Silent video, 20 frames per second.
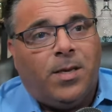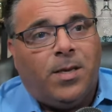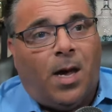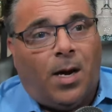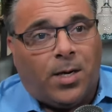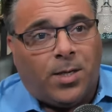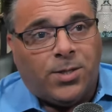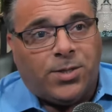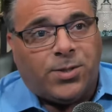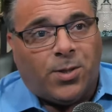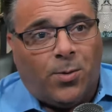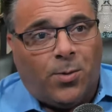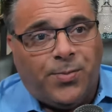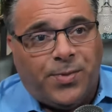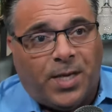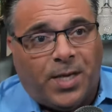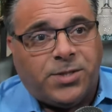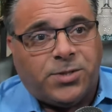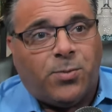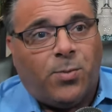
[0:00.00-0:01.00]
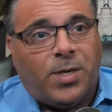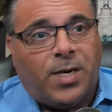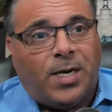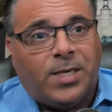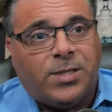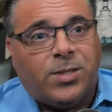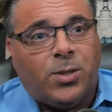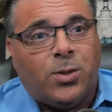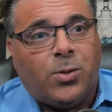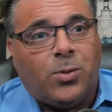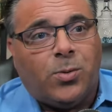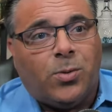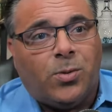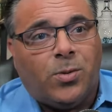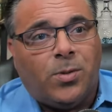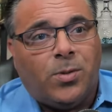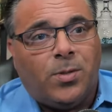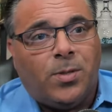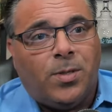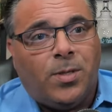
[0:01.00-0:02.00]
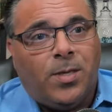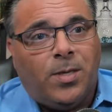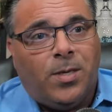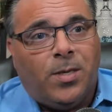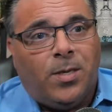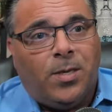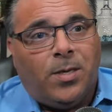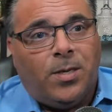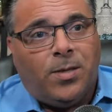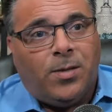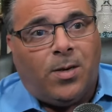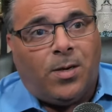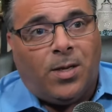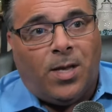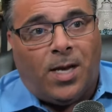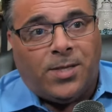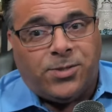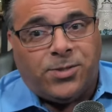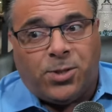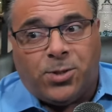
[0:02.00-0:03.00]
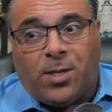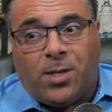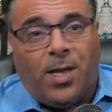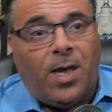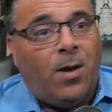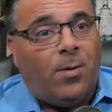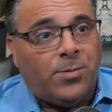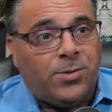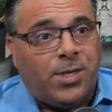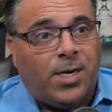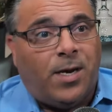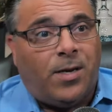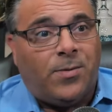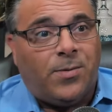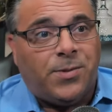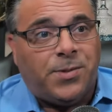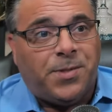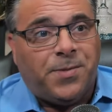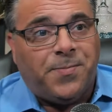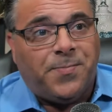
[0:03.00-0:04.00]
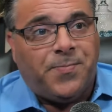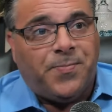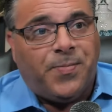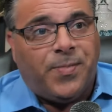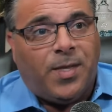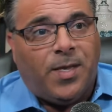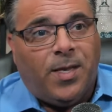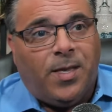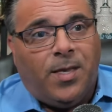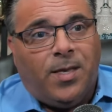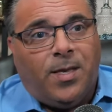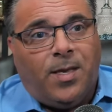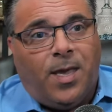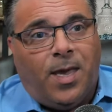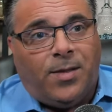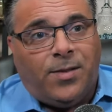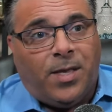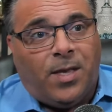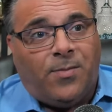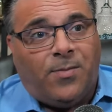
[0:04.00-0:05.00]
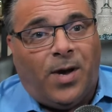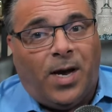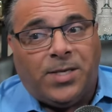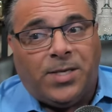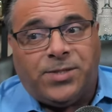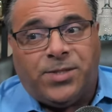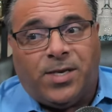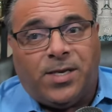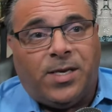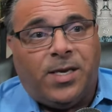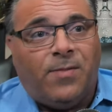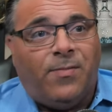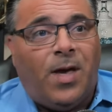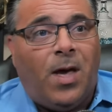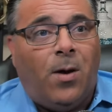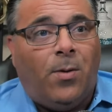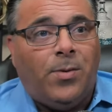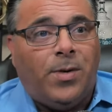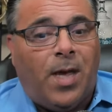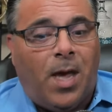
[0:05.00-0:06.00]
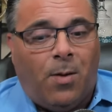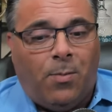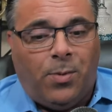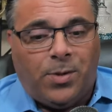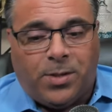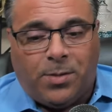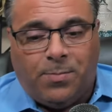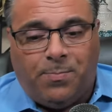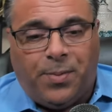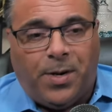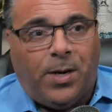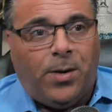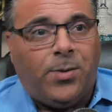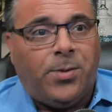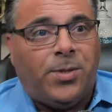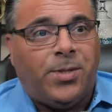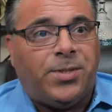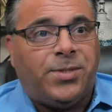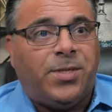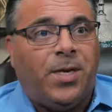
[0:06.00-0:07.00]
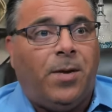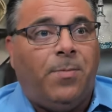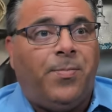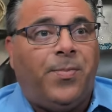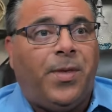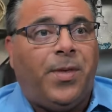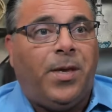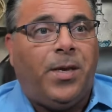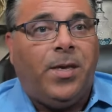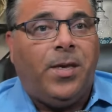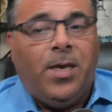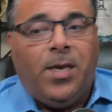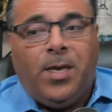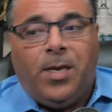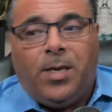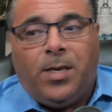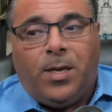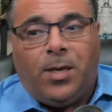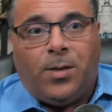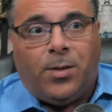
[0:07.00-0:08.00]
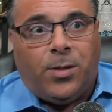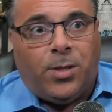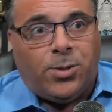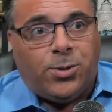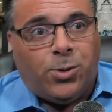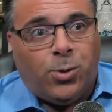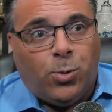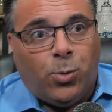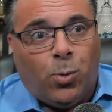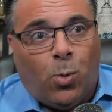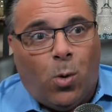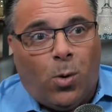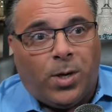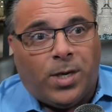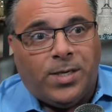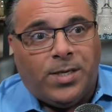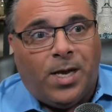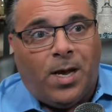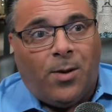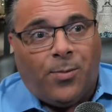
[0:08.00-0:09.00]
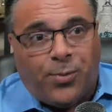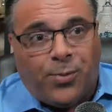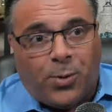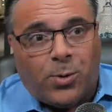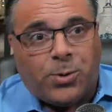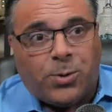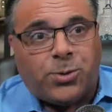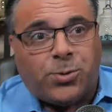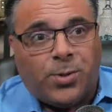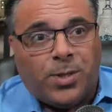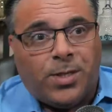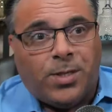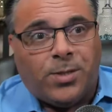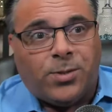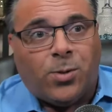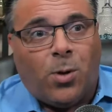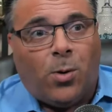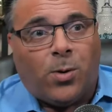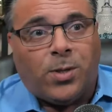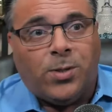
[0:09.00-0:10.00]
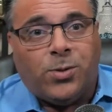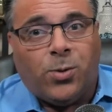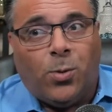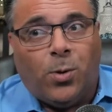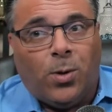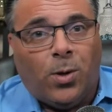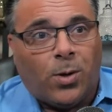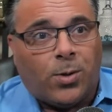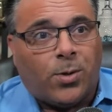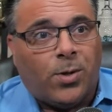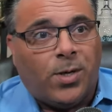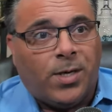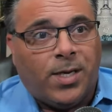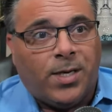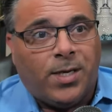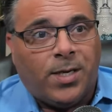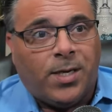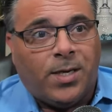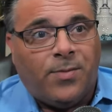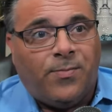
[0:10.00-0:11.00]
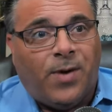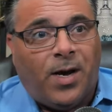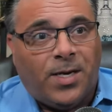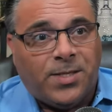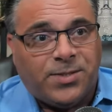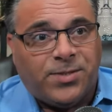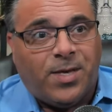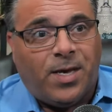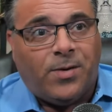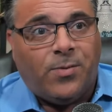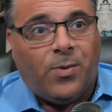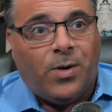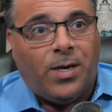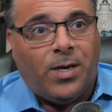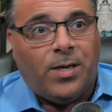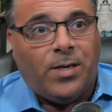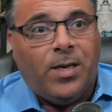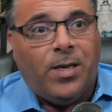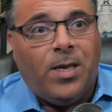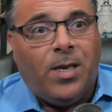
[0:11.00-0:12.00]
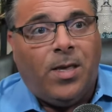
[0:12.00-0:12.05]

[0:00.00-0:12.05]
I consult. That's what I do. There are lots of clown channels and the advice they give out, I would compare to the same thing is you walking down Third Street and talking to a hooker and getting advice that way.